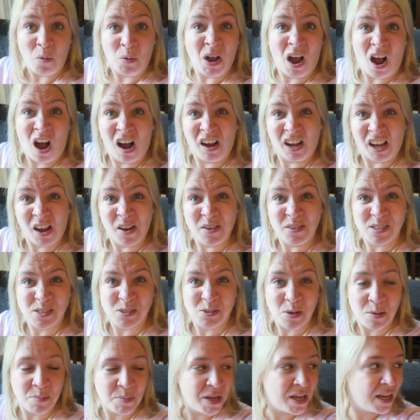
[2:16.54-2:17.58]
And oh, we are
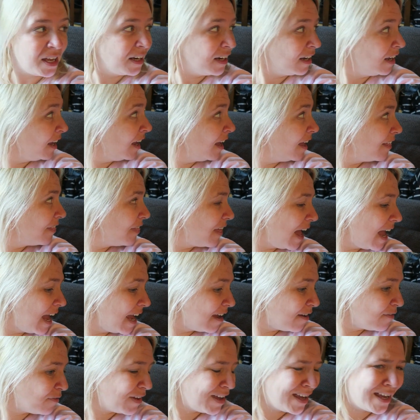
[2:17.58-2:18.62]
going swimming.
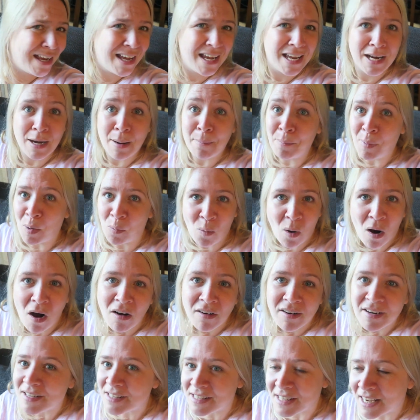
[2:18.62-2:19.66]
They've eaten
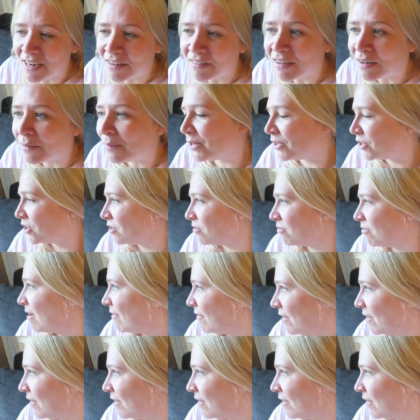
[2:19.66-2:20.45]
Moana cereal, which has